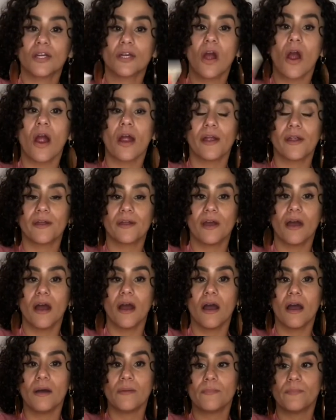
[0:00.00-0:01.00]
card
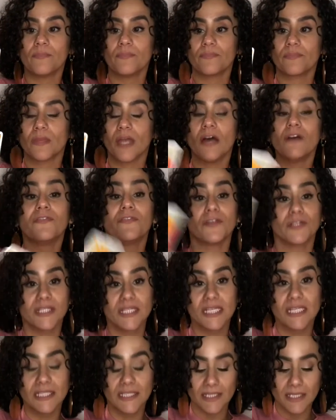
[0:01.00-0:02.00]
of
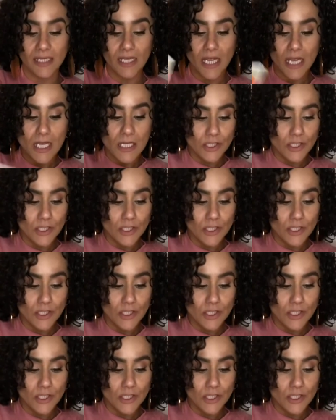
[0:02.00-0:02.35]
fertility.